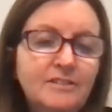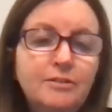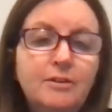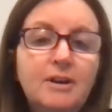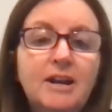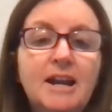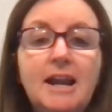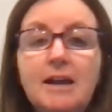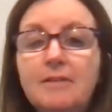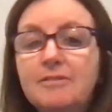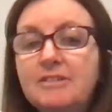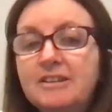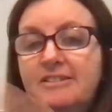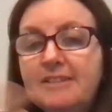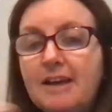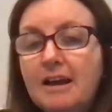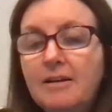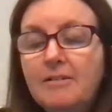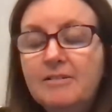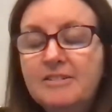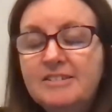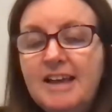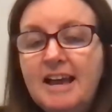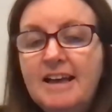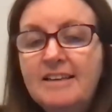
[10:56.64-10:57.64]
right. I
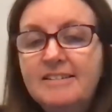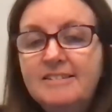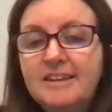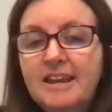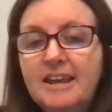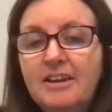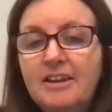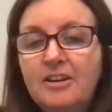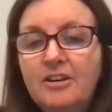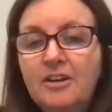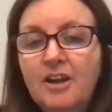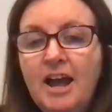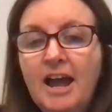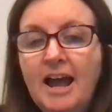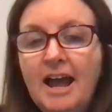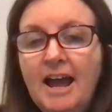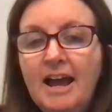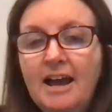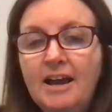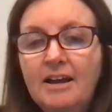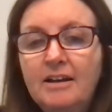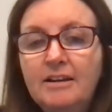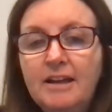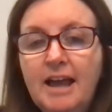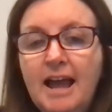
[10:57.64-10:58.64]
was asking, you know,
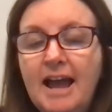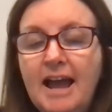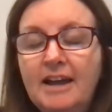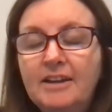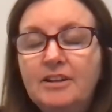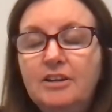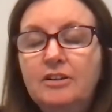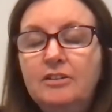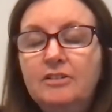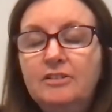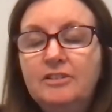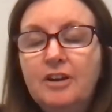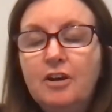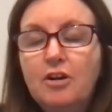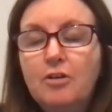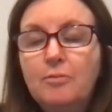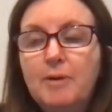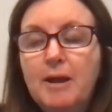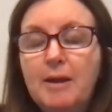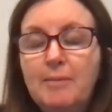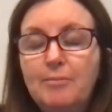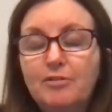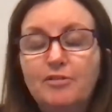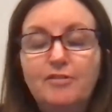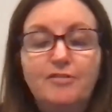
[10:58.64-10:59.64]
how you tell
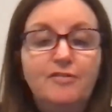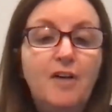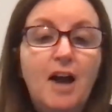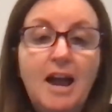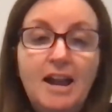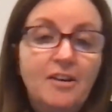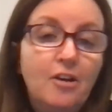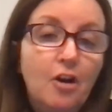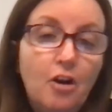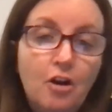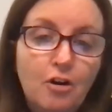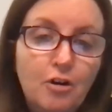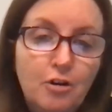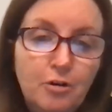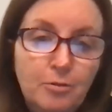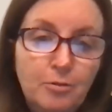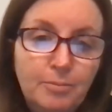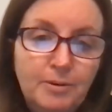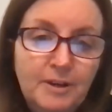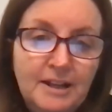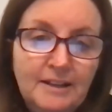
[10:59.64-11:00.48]
people to find hope in